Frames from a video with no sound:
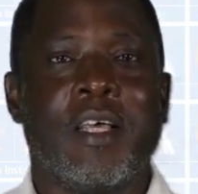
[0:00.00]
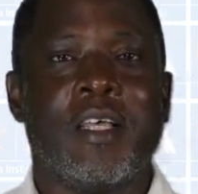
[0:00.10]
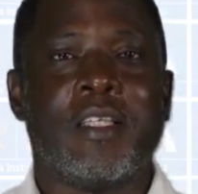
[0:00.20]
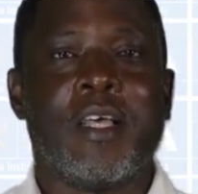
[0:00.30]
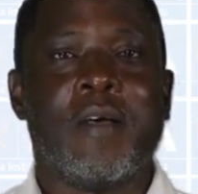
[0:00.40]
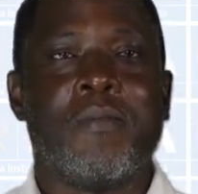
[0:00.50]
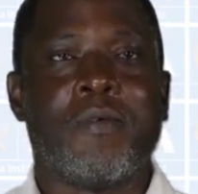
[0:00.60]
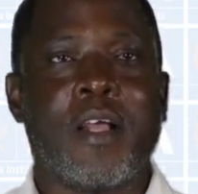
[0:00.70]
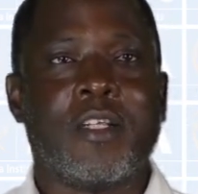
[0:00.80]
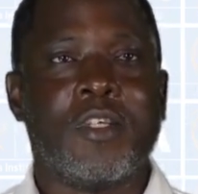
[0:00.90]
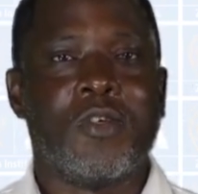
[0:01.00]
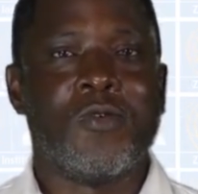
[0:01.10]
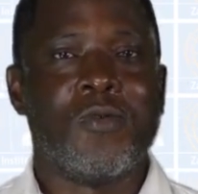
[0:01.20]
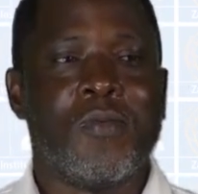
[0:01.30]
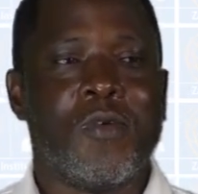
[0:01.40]
is a brand
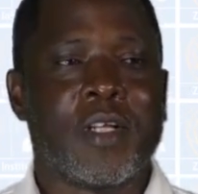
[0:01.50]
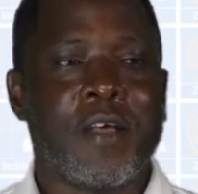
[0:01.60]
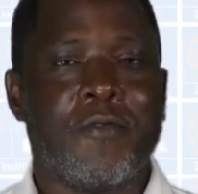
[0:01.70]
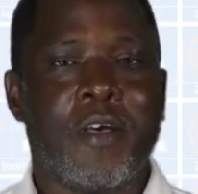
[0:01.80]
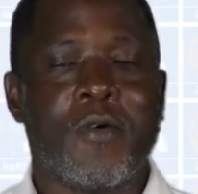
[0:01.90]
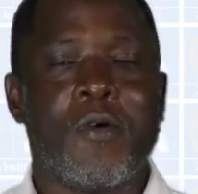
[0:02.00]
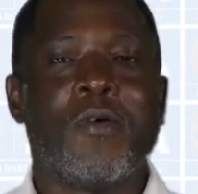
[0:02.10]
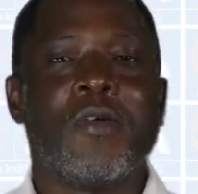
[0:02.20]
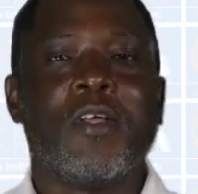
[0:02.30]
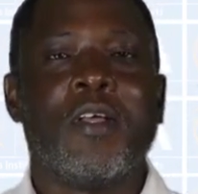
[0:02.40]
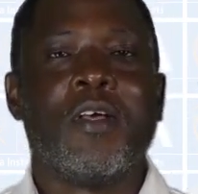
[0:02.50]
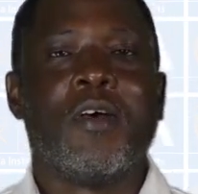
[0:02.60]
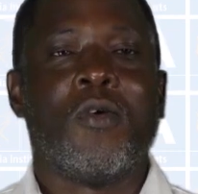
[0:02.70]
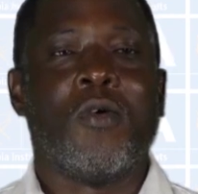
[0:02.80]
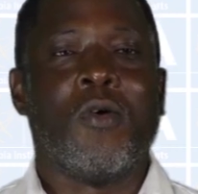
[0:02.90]
new motor vehicle,
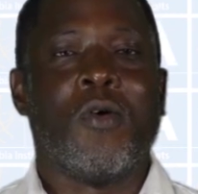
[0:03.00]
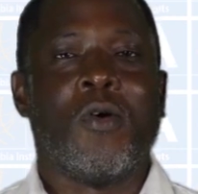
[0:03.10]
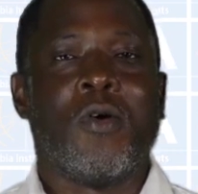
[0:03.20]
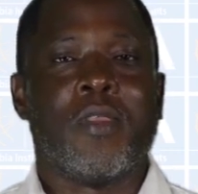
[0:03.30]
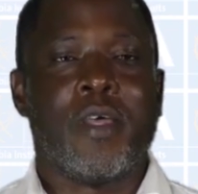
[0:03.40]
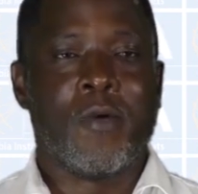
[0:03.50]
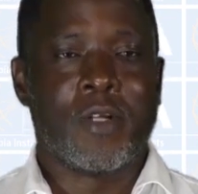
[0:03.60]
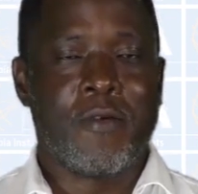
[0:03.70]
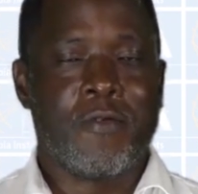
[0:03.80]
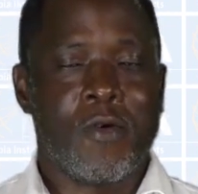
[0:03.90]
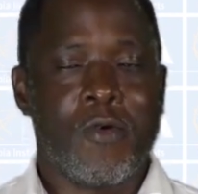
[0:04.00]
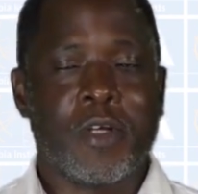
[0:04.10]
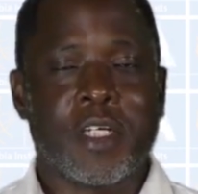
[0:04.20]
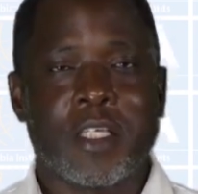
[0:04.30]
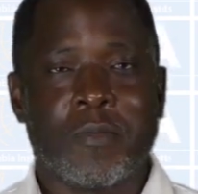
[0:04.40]
or the motor vehicle
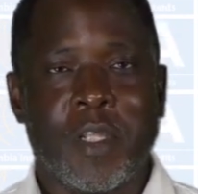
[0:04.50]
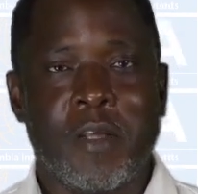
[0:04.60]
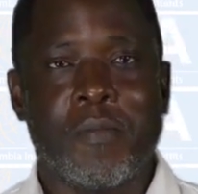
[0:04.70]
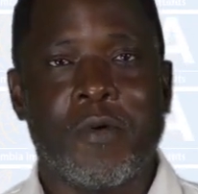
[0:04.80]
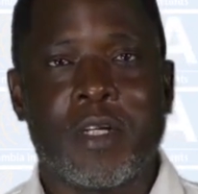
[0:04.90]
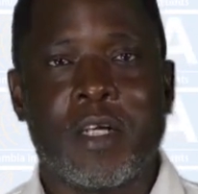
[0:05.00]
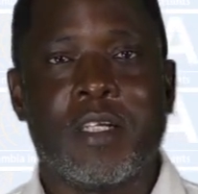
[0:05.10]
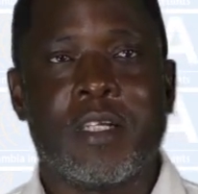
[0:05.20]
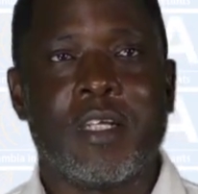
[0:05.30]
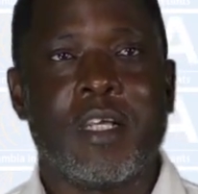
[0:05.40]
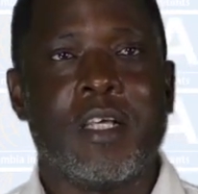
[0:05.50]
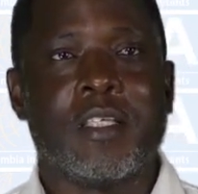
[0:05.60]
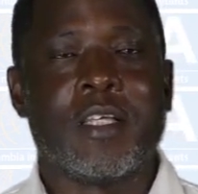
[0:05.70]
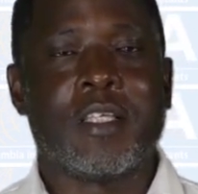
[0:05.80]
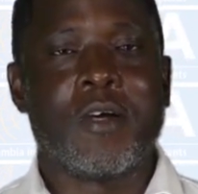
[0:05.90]
which has been imported
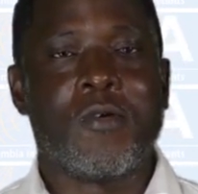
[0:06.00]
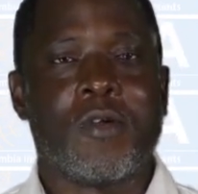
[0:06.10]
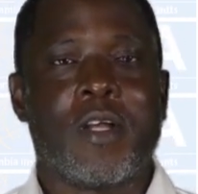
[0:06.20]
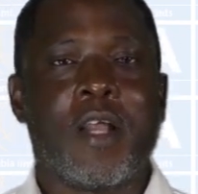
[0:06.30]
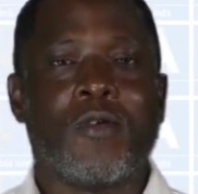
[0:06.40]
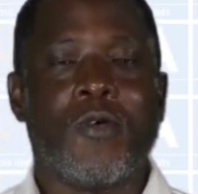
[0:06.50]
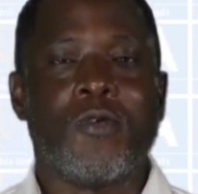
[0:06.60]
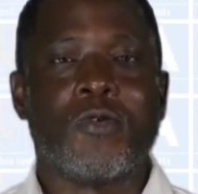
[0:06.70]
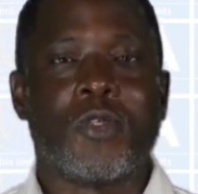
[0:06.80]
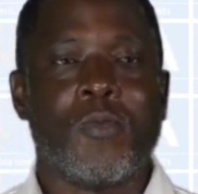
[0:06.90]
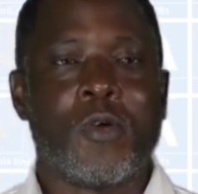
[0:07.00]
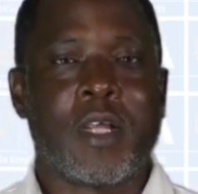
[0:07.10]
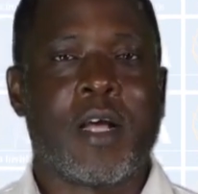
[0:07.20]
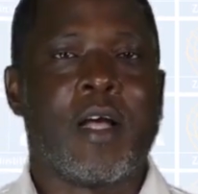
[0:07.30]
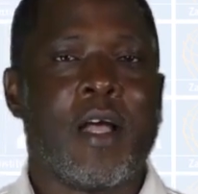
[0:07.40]
is a second-hand or used
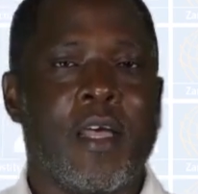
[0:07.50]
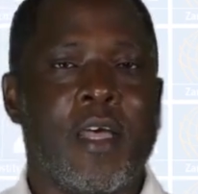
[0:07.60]
motor car